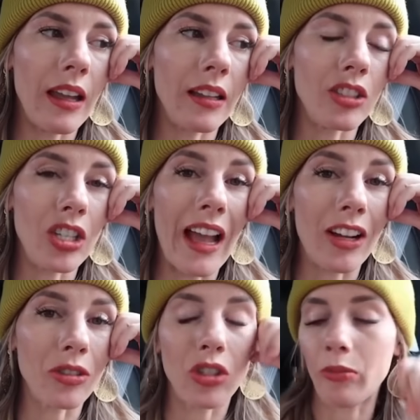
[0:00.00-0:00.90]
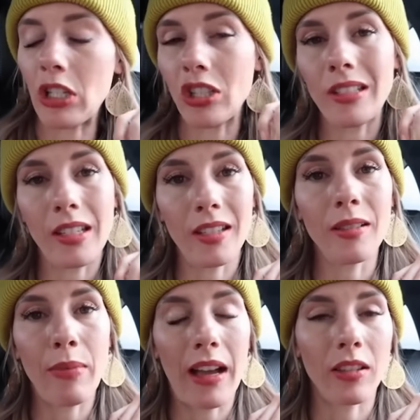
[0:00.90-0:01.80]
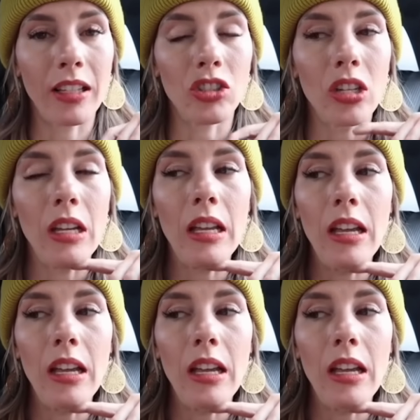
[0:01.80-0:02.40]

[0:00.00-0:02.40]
and she actually told me she did pack a lunch.